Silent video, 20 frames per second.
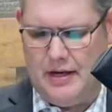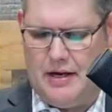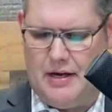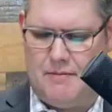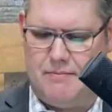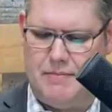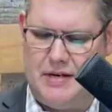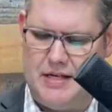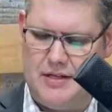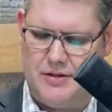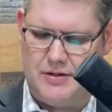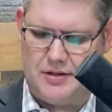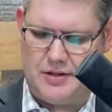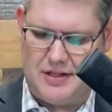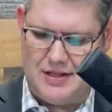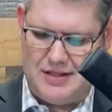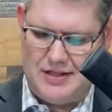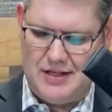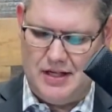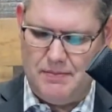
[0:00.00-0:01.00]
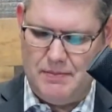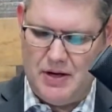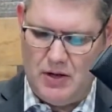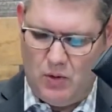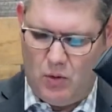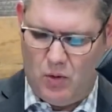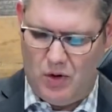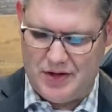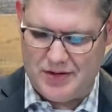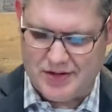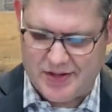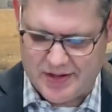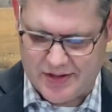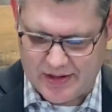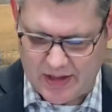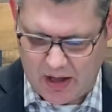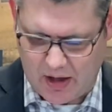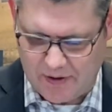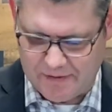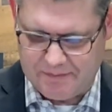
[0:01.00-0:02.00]
it means condemning
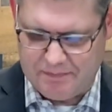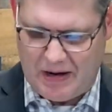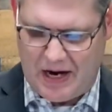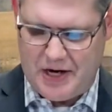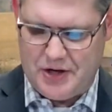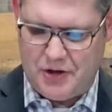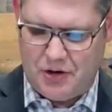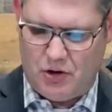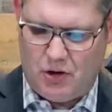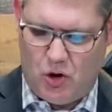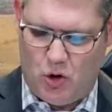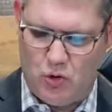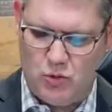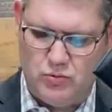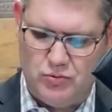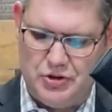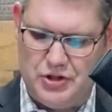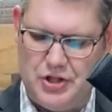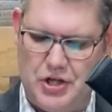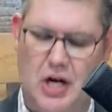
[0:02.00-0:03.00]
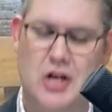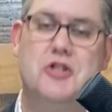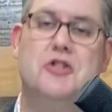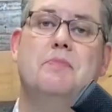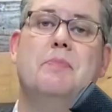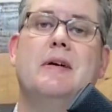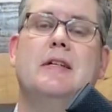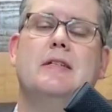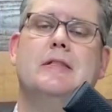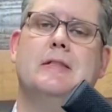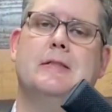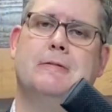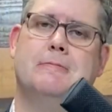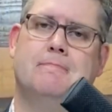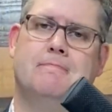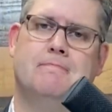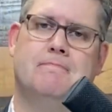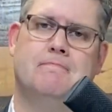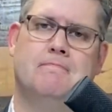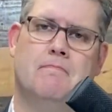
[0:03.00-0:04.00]
oneself by your own judgment.
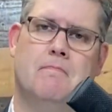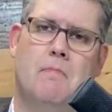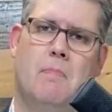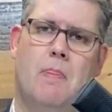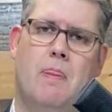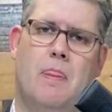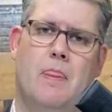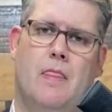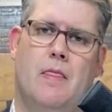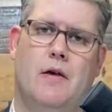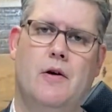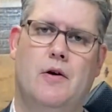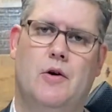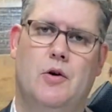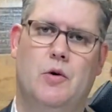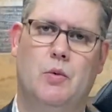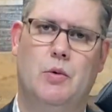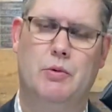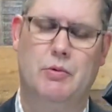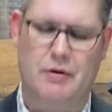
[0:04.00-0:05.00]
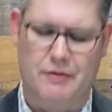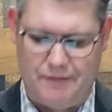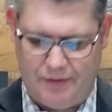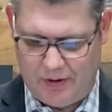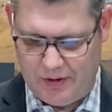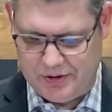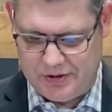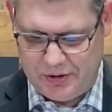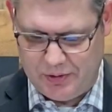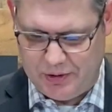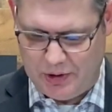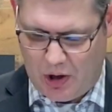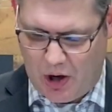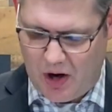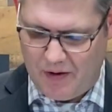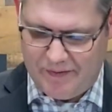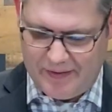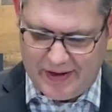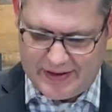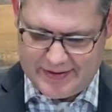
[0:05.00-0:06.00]
We refer to it
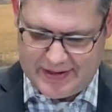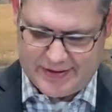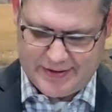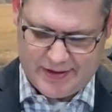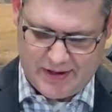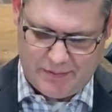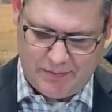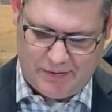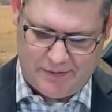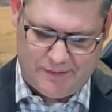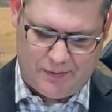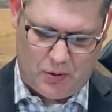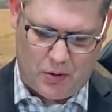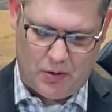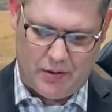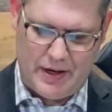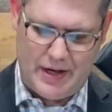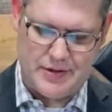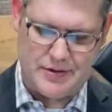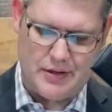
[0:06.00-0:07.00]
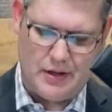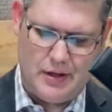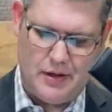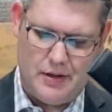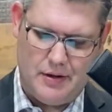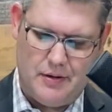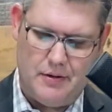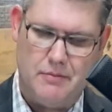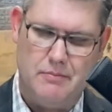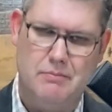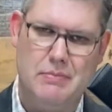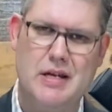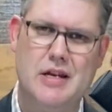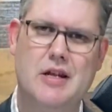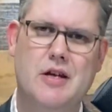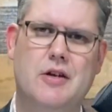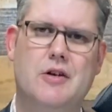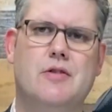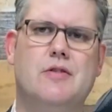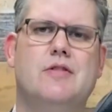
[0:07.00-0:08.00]
often, as I said before, as
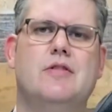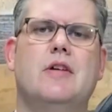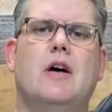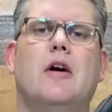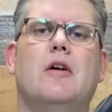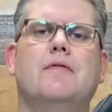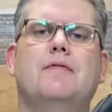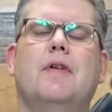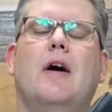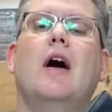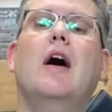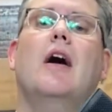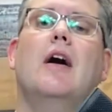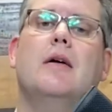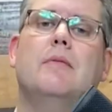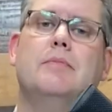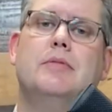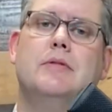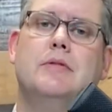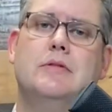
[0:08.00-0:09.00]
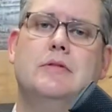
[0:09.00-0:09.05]
beating yourself up.